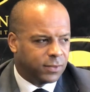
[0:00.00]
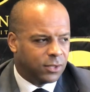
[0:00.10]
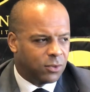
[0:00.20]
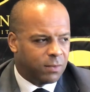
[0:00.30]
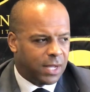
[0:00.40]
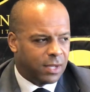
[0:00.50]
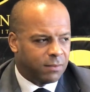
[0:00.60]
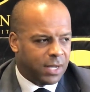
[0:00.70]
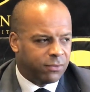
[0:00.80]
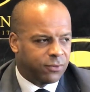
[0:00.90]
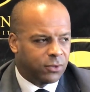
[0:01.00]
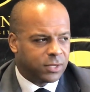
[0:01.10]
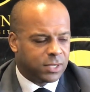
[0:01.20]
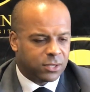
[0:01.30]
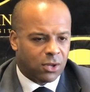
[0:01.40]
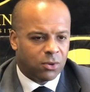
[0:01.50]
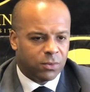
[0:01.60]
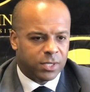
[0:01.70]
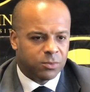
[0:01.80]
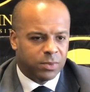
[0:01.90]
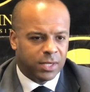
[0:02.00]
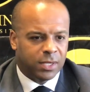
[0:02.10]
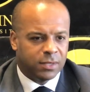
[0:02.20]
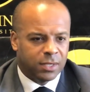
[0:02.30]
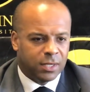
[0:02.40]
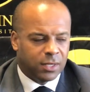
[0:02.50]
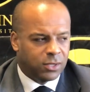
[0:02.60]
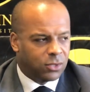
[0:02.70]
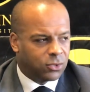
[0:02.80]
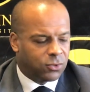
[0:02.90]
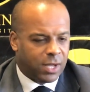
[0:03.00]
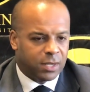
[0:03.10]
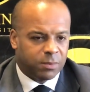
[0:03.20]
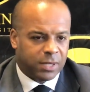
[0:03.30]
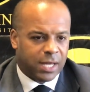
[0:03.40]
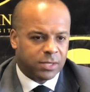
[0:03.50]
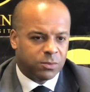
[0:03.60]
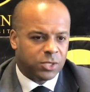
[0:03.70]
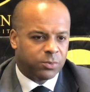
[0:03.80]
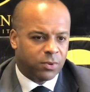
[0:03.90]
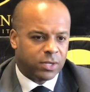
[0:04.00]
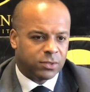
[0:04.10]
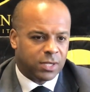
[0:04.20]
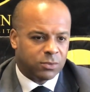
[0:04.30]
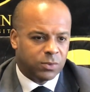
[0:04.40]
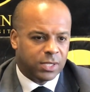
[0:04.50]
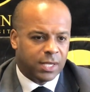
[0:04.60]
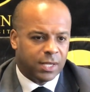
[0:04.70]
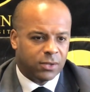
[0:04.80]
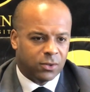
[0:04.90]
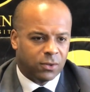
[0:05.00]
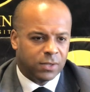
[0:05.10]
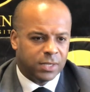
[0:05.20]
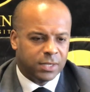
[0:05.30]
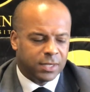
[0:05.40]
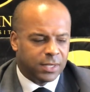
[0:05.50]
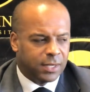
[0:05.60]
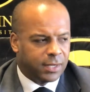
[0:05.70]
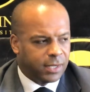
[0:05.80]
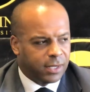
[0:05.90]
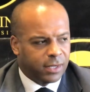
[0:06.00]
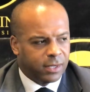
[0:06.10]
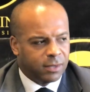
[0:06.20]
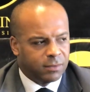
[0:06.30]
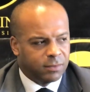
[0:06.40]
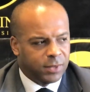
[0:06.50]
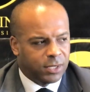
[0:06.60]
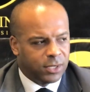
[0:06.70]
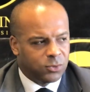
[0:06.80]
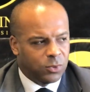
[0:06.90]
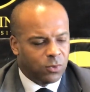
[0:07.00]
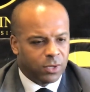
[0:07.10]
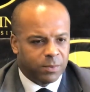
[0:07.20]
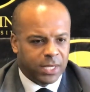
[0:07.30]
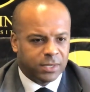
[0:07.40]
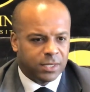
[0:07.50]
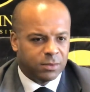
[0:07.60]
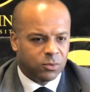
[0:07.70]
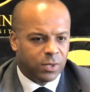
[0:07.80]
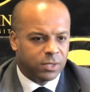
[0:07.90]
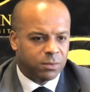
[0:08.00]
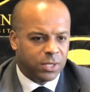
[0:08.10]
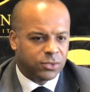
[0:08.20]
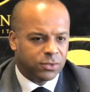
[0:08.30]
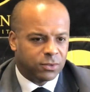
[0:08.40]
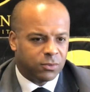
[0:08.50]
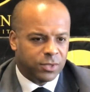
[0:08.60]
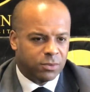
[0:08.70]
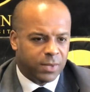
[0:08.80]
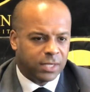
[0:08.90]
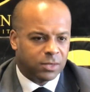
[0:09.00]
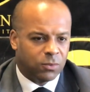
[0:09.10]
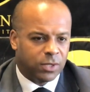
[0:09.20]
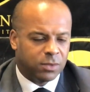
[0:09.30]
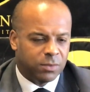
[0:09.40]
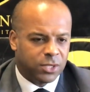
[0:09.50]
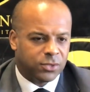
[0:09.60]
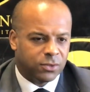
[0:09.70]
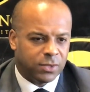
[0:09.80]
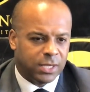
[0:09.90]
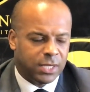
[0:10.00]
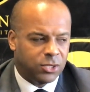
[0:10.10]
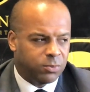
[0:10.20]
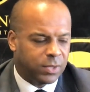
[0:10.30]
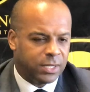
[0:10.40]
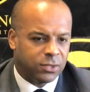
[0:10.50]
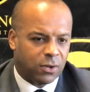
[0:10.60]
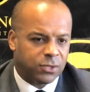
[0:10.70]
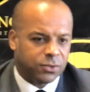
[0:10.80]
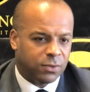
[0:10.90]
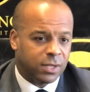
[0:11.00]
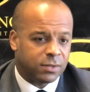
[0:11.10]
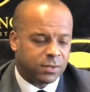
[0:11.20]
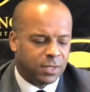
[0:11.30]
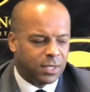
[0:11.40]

you know, my focus has always been, you know, try to apply as much pressure as we can early. Because we want to make teams one-dimensional, and when you make them one-dimensional, and then you play to our strengths,